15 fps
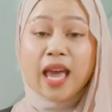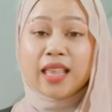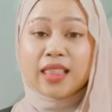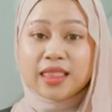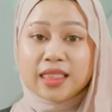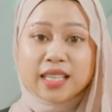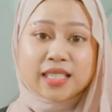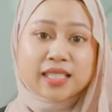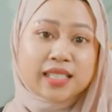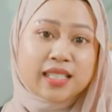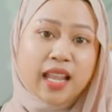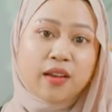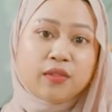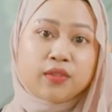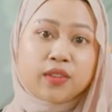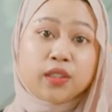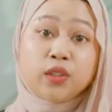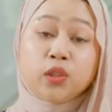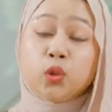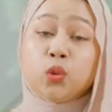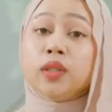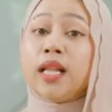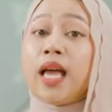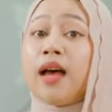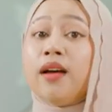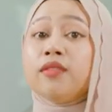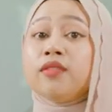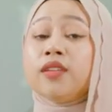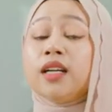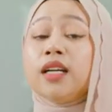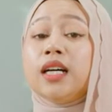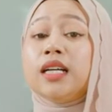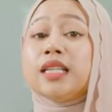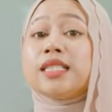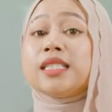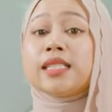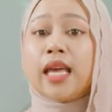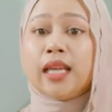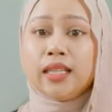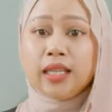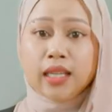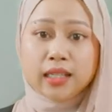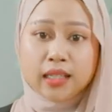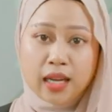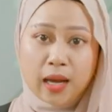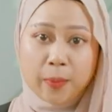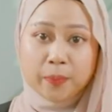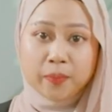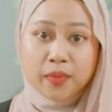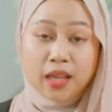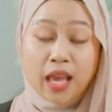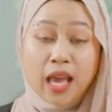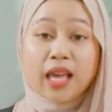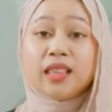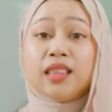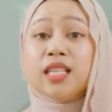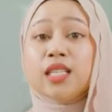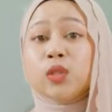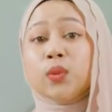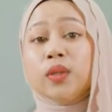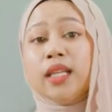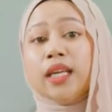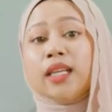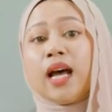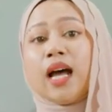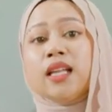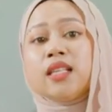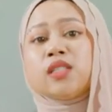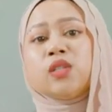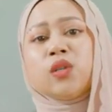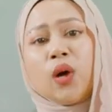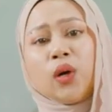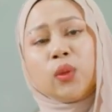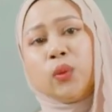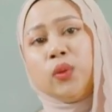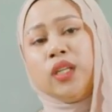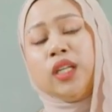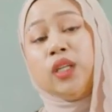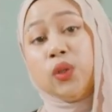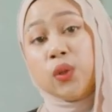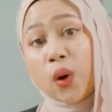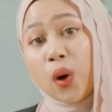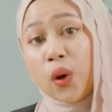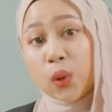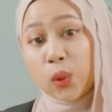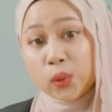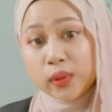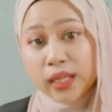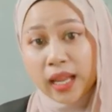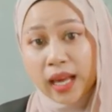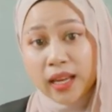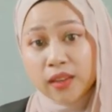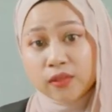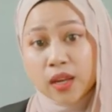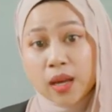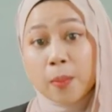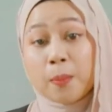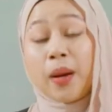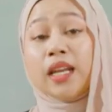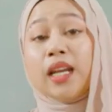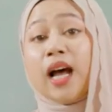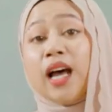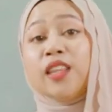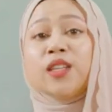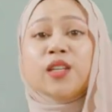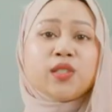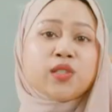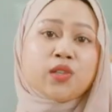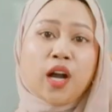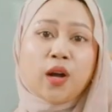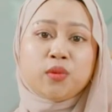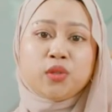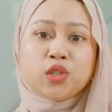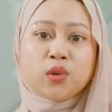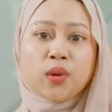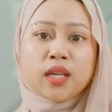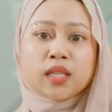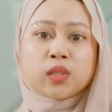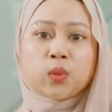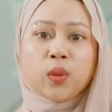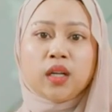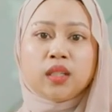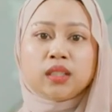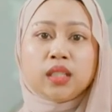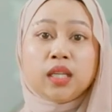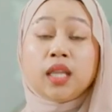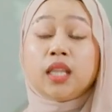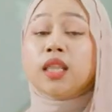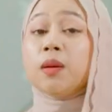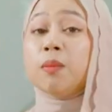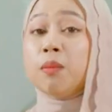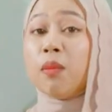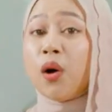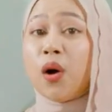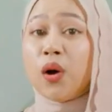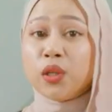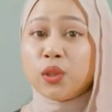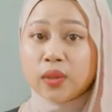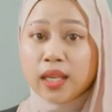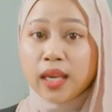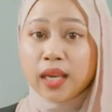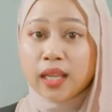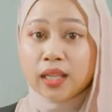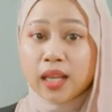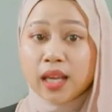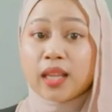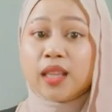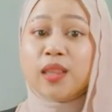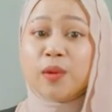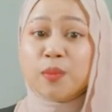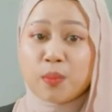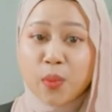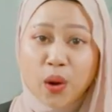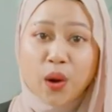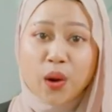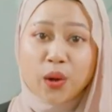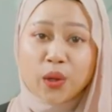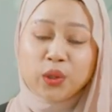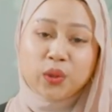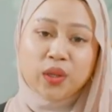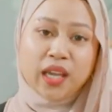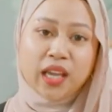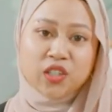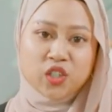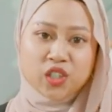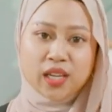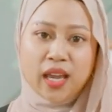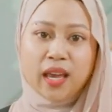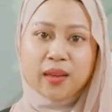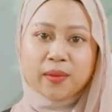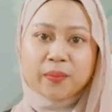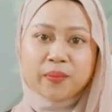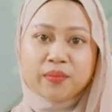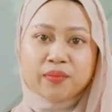at this level, you will have a steady income. And this will enhance not only your own life, but others around you as well. The more you gain, the more you can share.